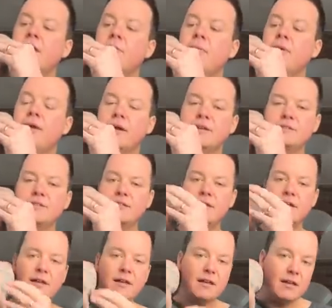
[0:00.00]
Place
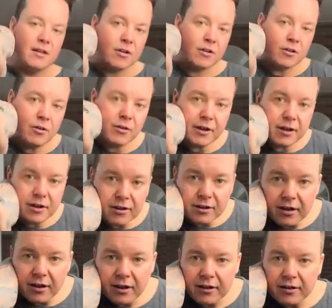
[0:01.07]
there. you all got a good
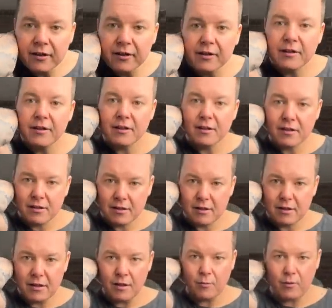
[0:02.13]
luck.
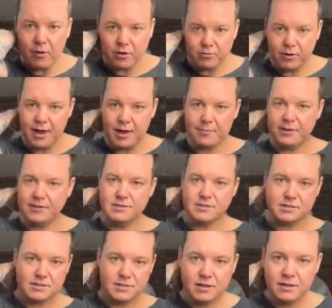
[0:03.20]
And watch what happens.